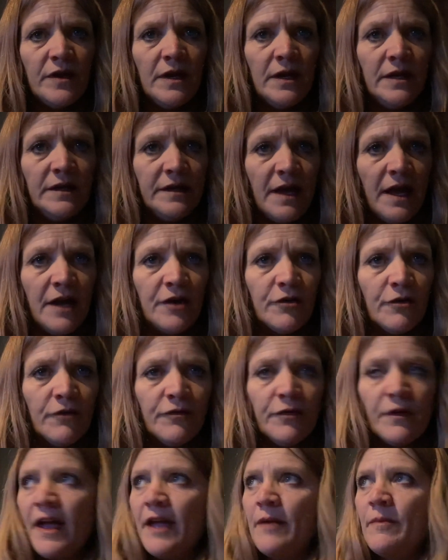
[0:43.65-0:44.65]
indicator of
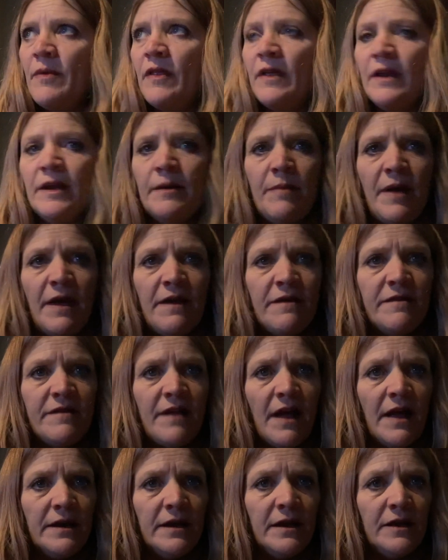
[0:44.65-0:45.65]
reliability based
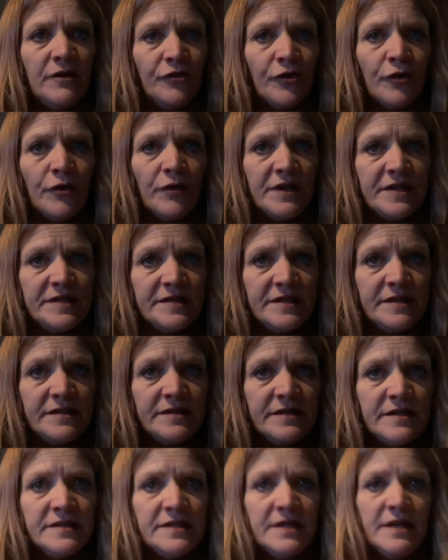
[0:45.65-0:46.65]
on internal
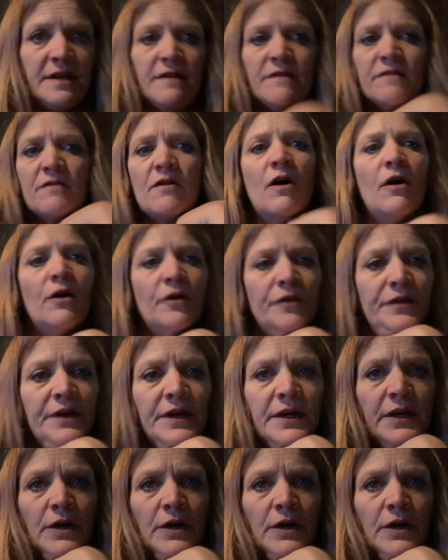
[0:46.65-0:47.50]
consistency is called